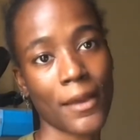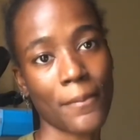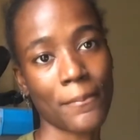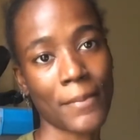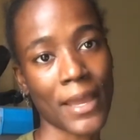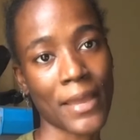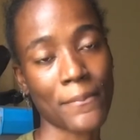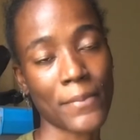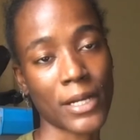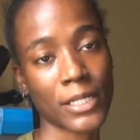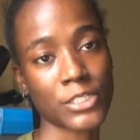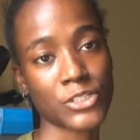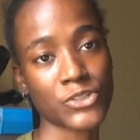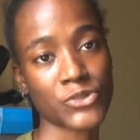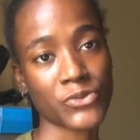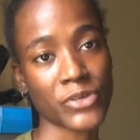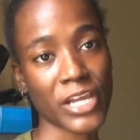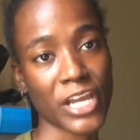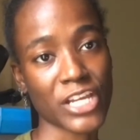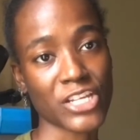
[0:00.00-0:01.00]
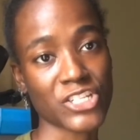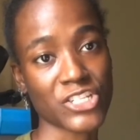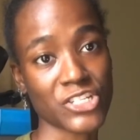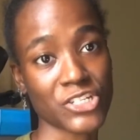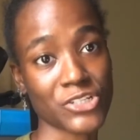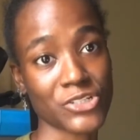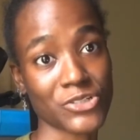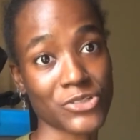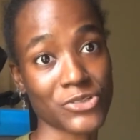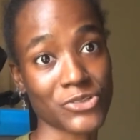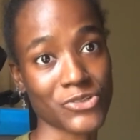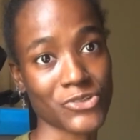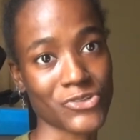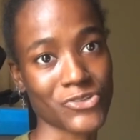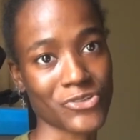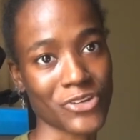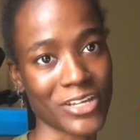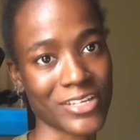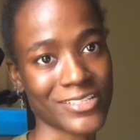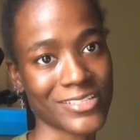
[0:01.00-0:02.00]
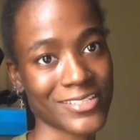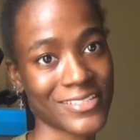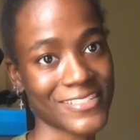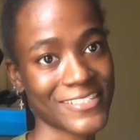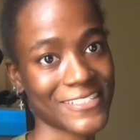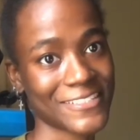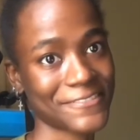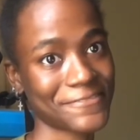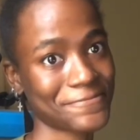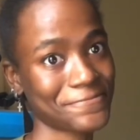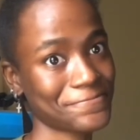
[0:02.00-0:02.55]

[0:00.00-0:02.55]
my body's reaction to stress.